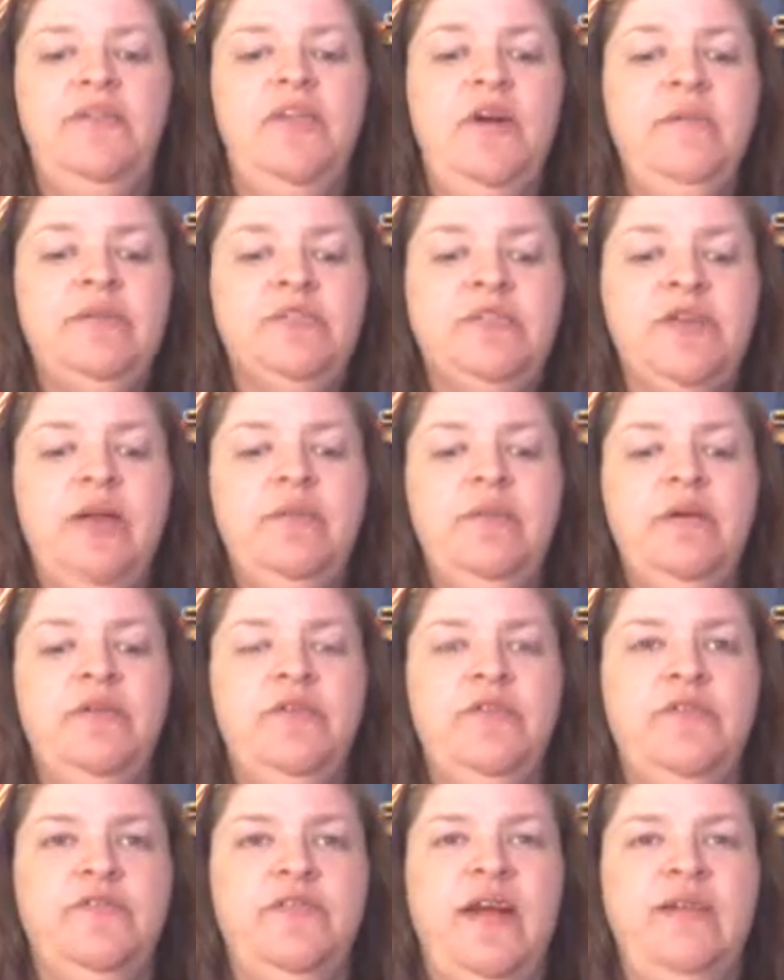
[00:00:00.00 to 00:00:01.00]
Even though I've been
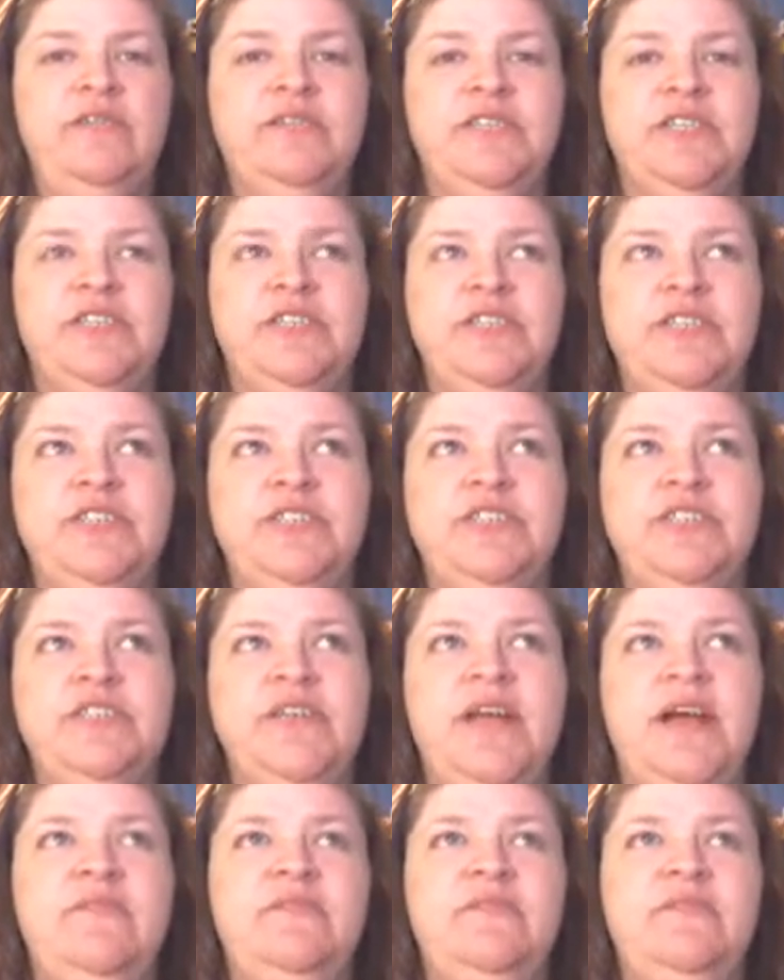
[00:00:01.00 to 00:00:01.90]
scrapbooking for five or six years,